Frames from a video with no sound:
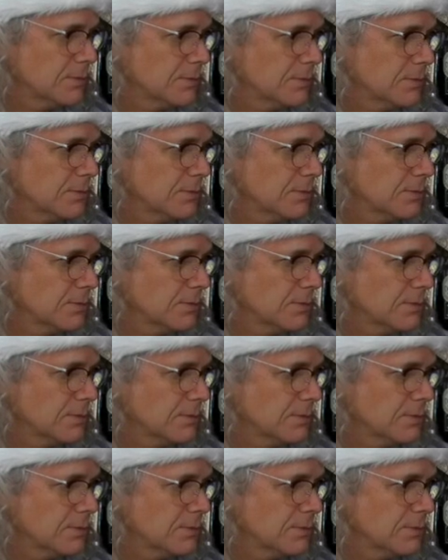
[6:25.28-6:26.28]

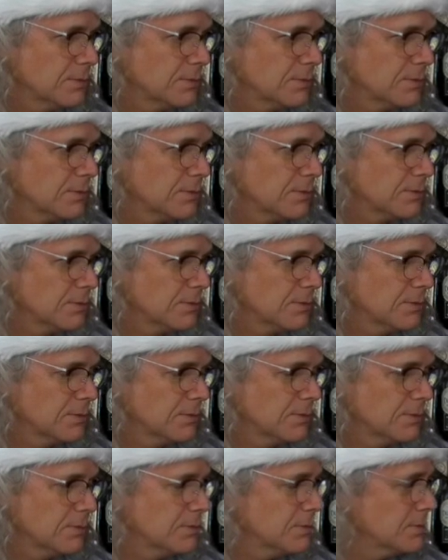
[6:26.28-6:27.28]
No words are spoken by the person on screen.